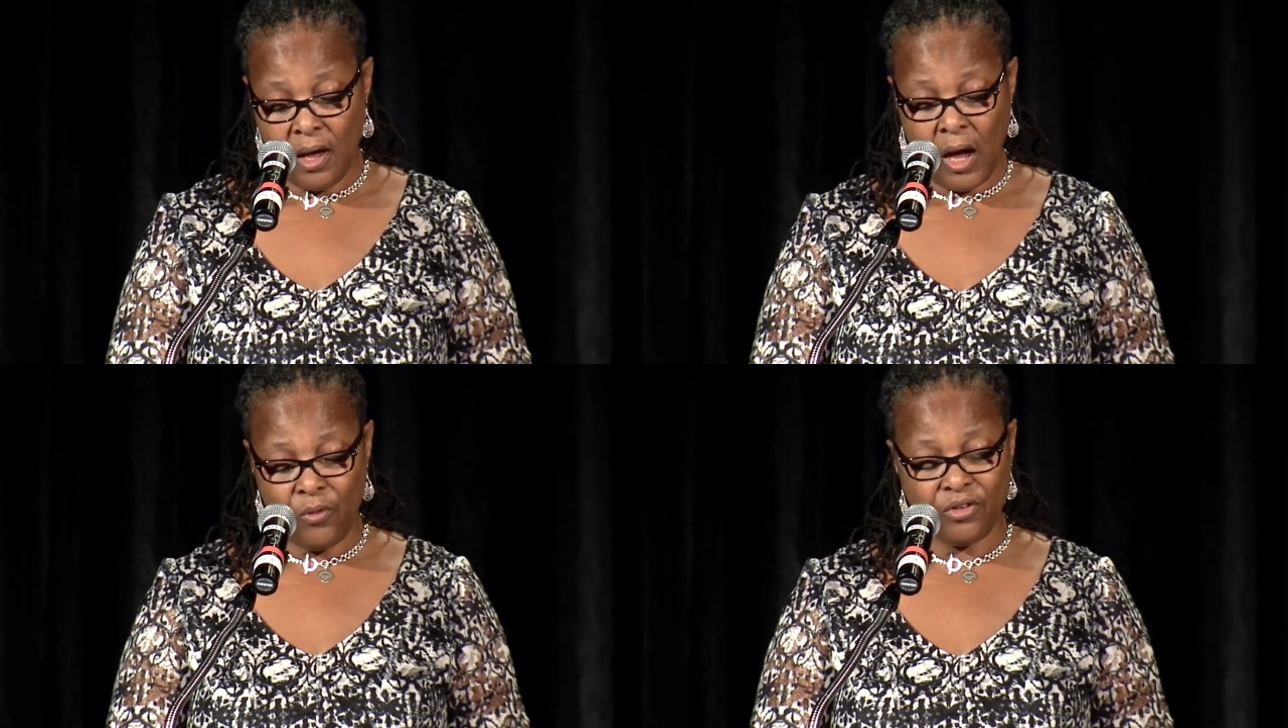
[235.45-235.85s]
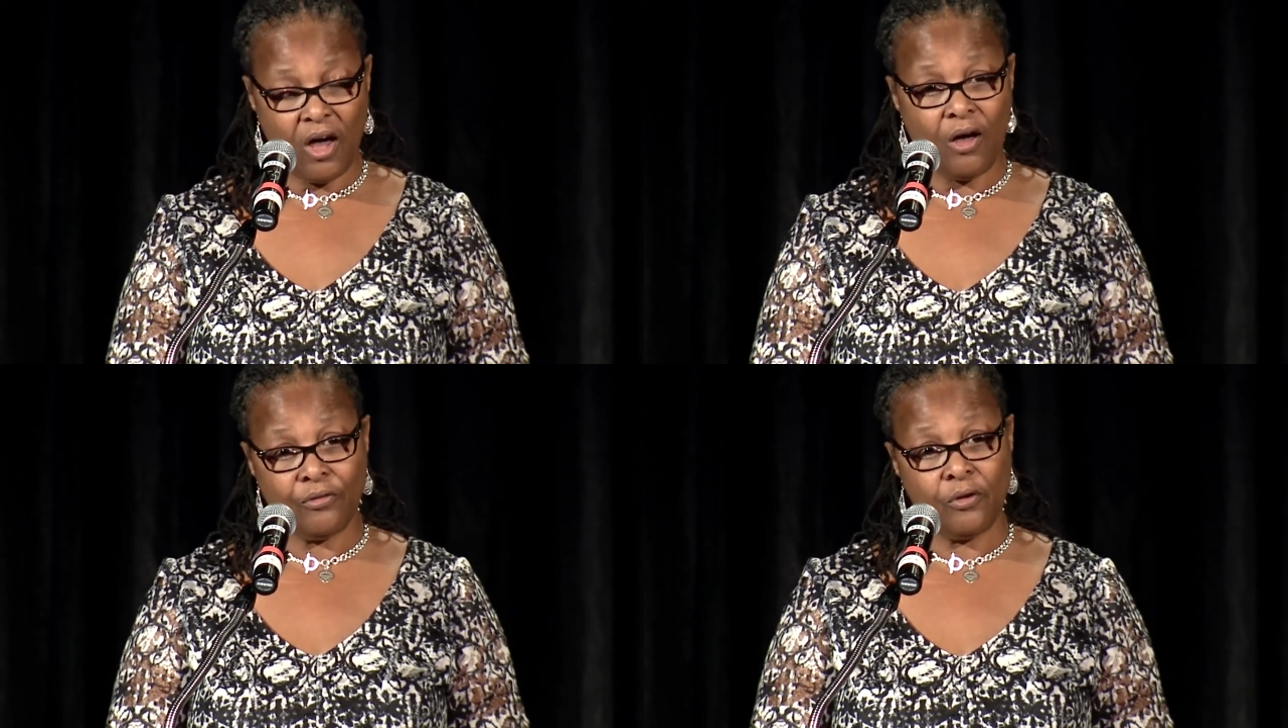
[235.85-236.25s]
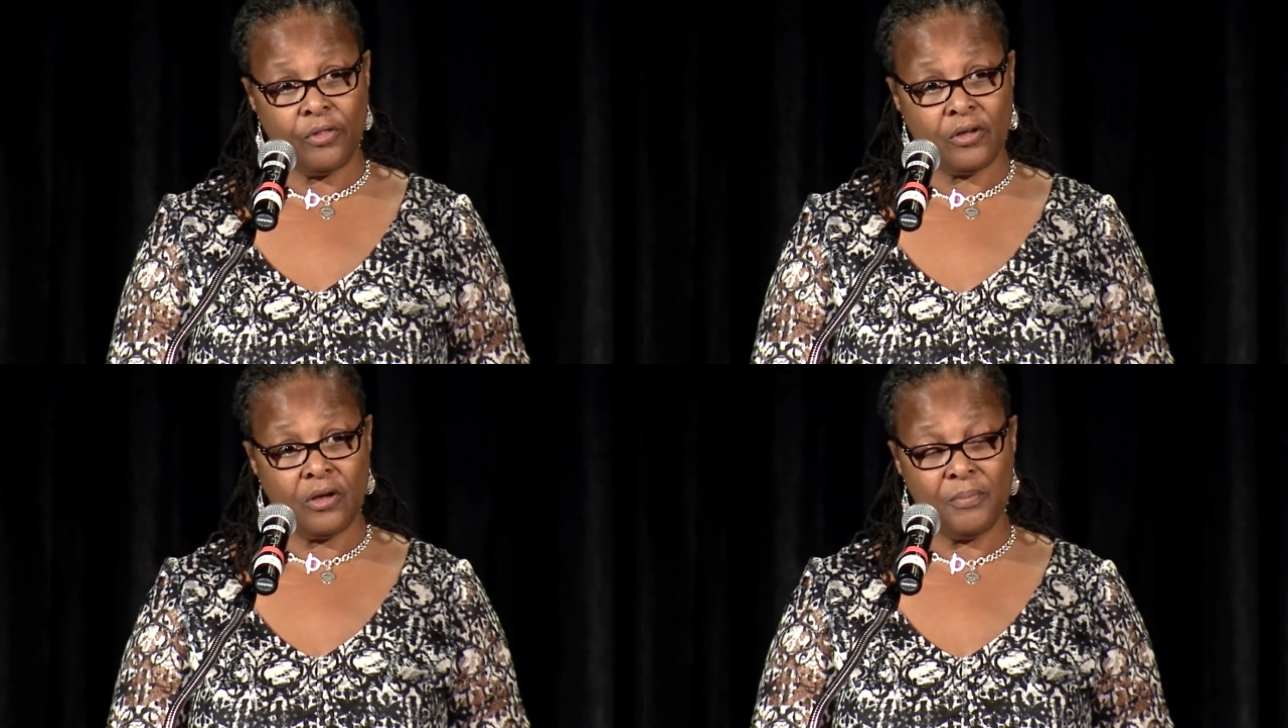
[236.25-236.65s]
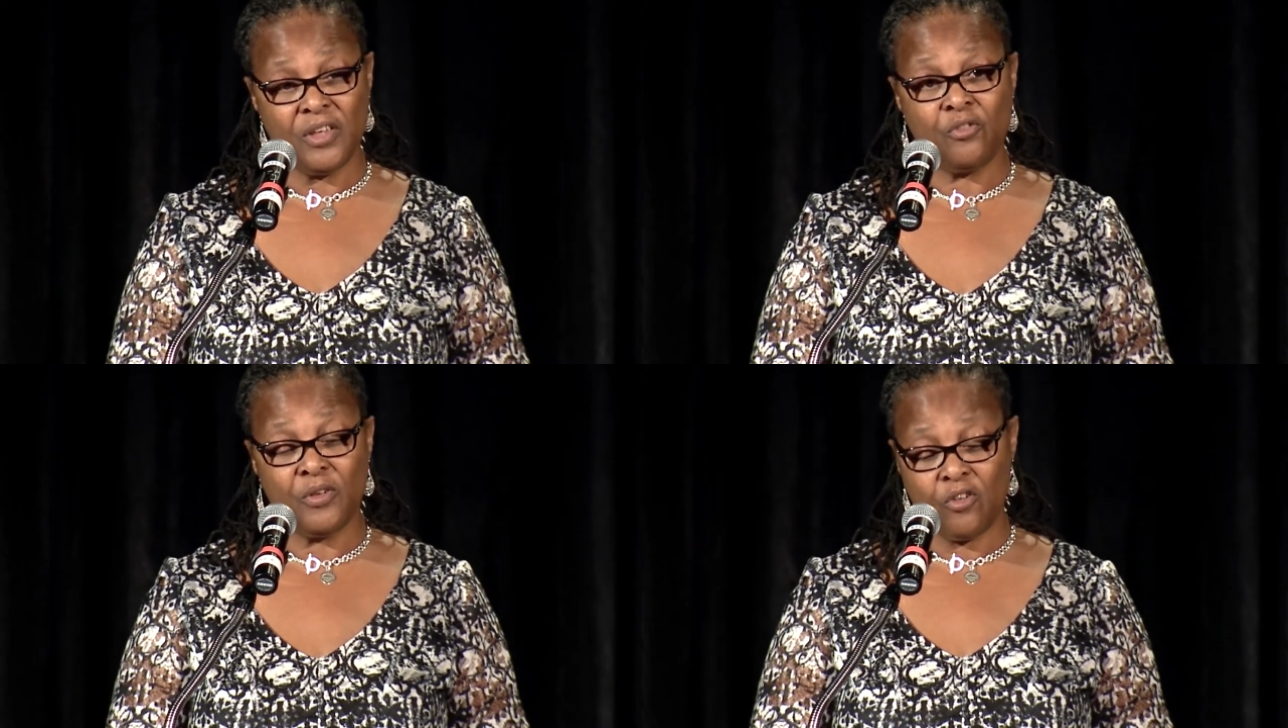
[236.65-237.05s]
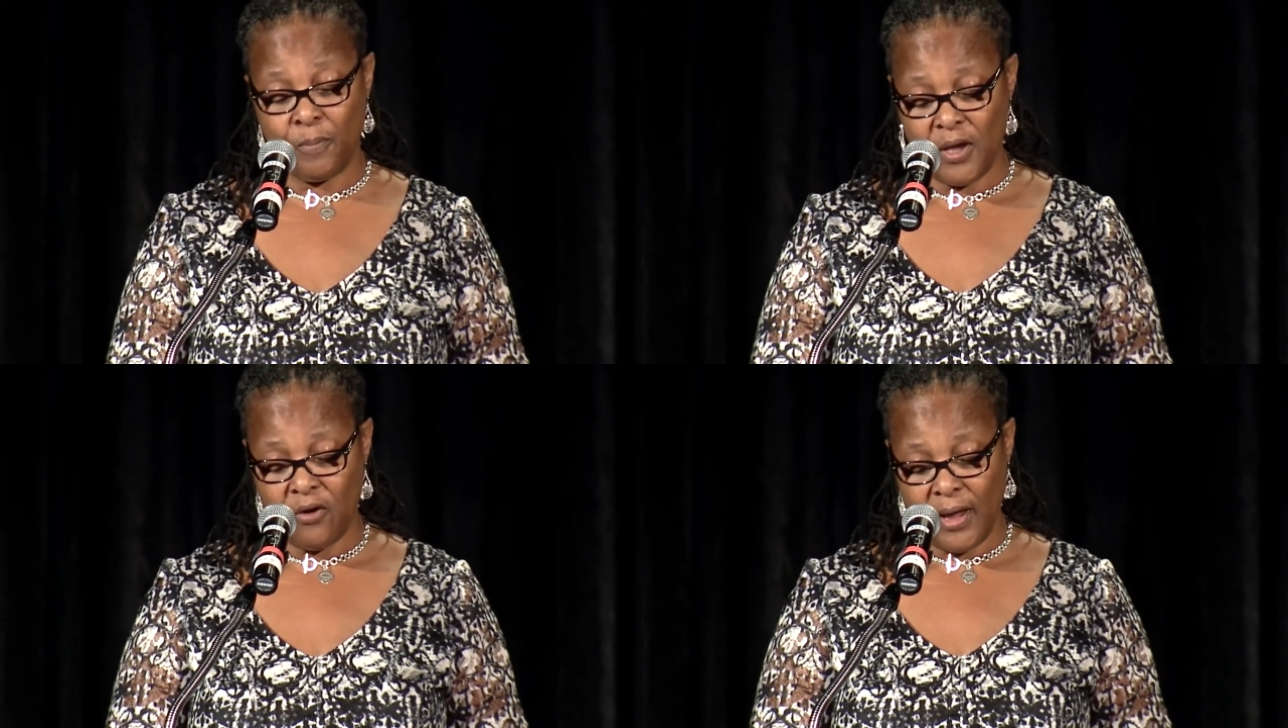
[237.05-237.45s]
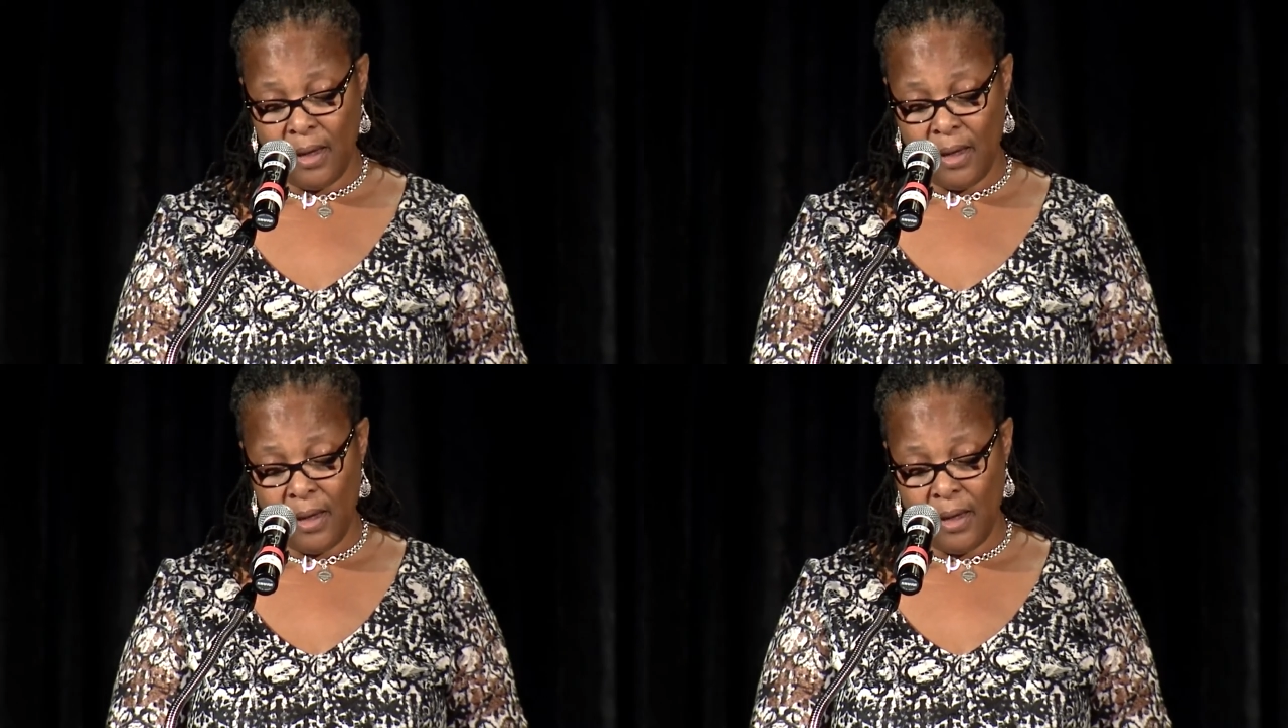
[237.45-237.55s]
I was also the commencement speaker